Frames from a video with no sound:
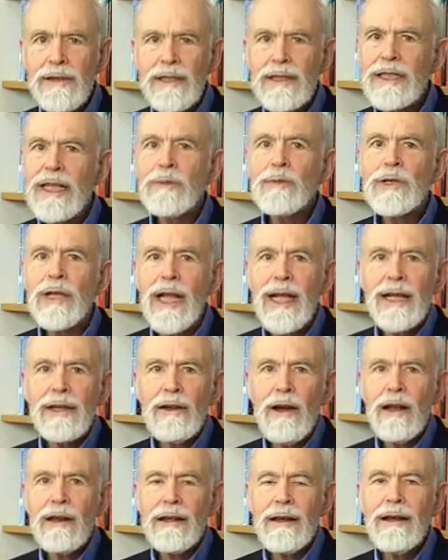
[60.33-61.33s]
that seems like it
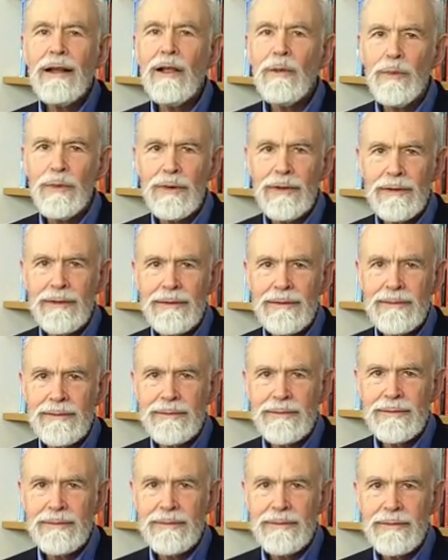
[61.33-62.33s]
ought to help.
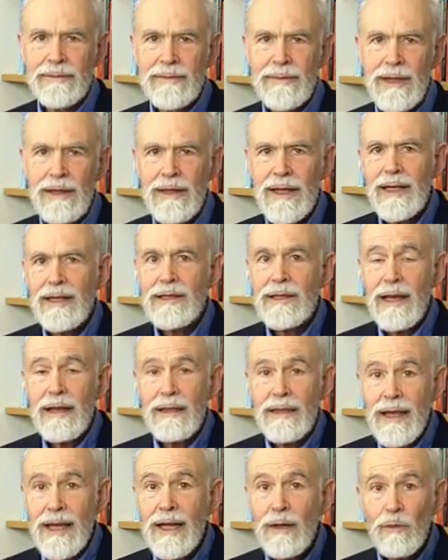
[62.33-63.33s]
Things they
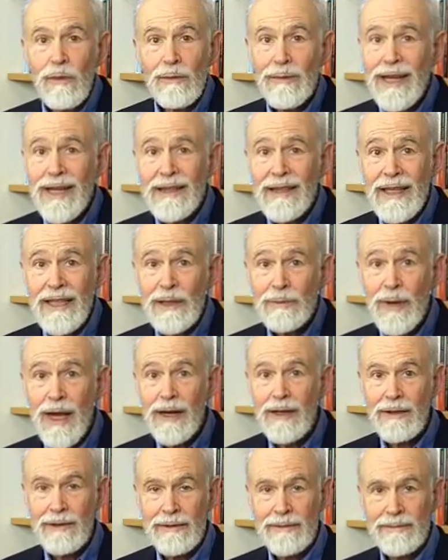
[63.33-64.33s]
think will make things
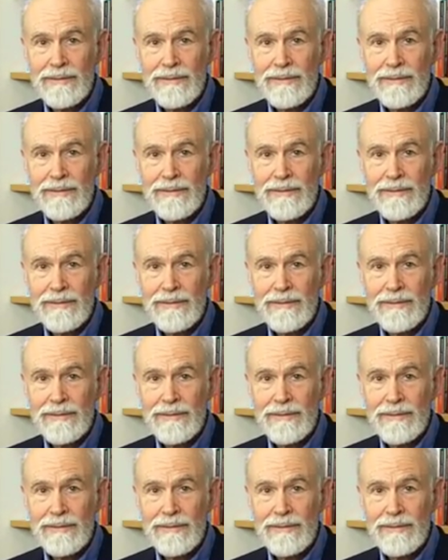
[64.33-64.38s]
better.